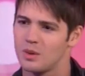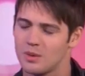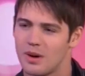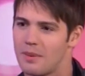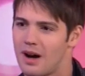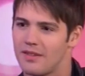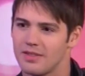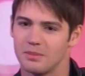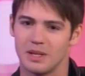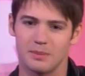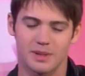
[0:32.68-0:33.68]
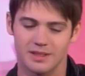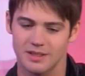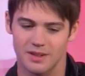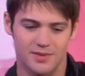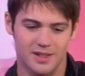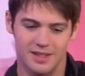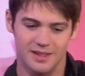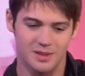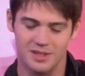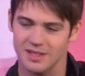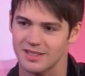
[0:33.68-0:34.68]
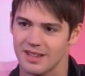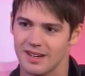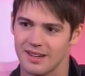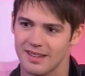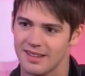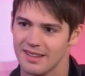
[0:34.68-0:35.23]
would rub off on me, but so far, no such luck.